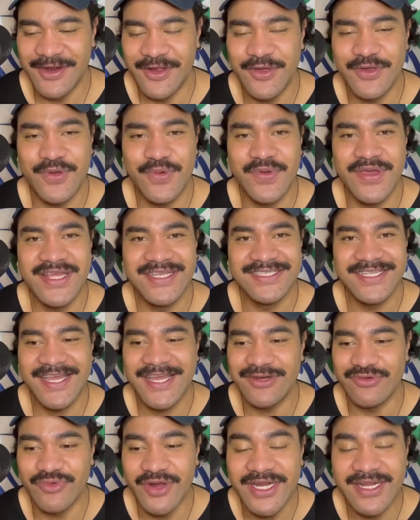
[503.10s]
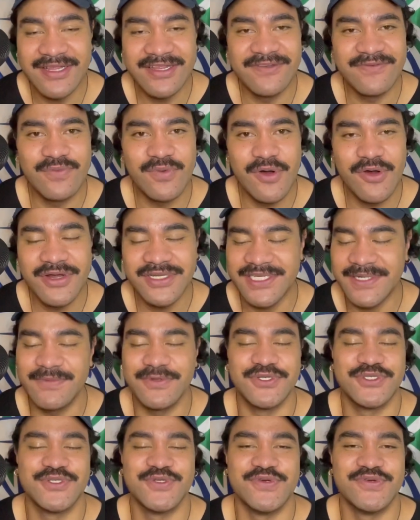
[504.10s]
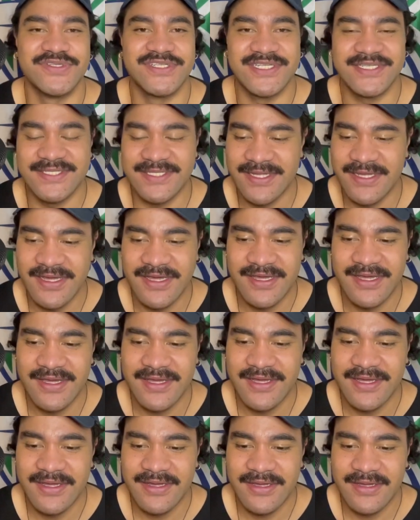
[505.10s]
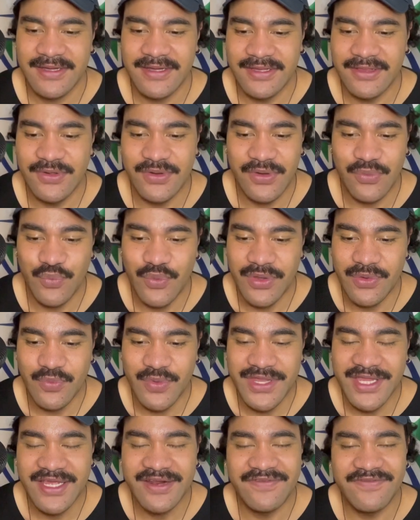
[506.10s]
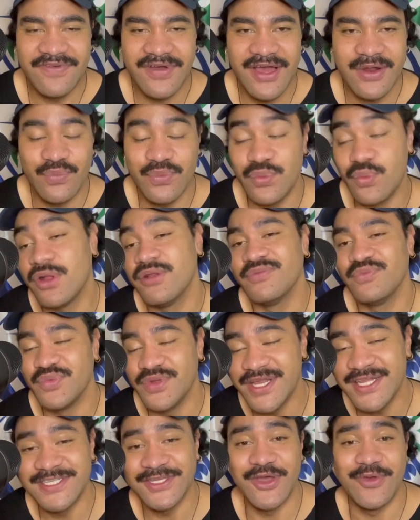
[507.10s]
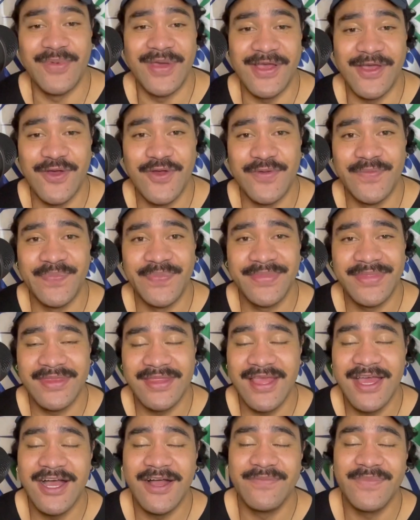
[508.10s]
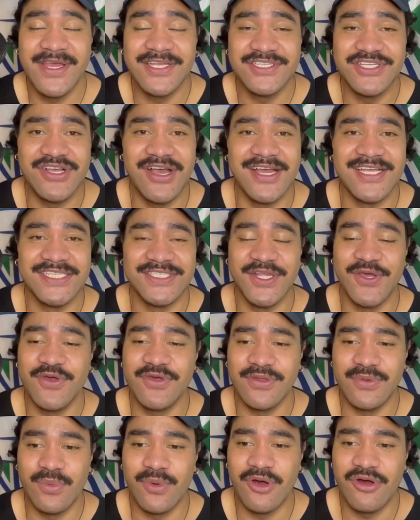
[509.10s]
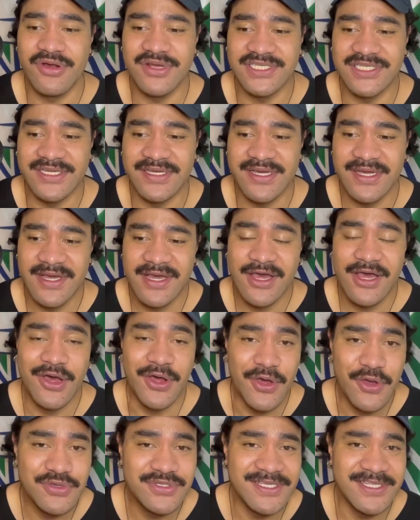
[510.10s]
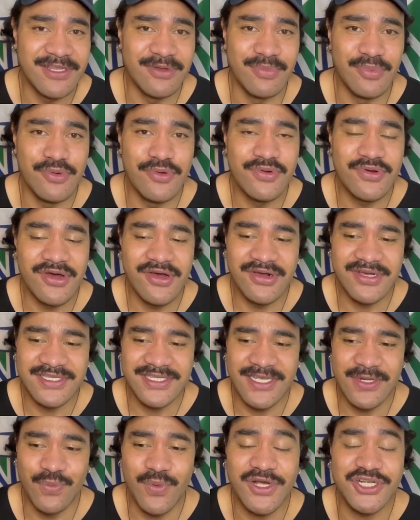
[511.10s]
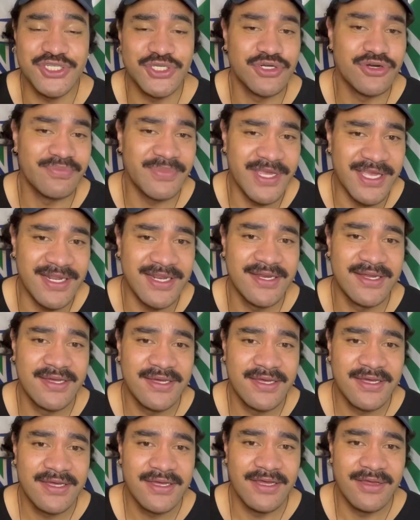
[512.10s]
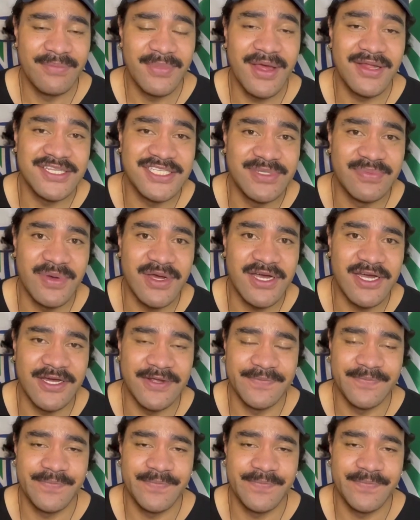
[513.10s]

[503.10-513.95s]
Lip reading: Queensland, Redcliffe Warriors, I'm not sure. Just, look, we need to we need to go back home. As you guys know, the Warriors are hosting the Bulldogs in what should have been Mount Smart.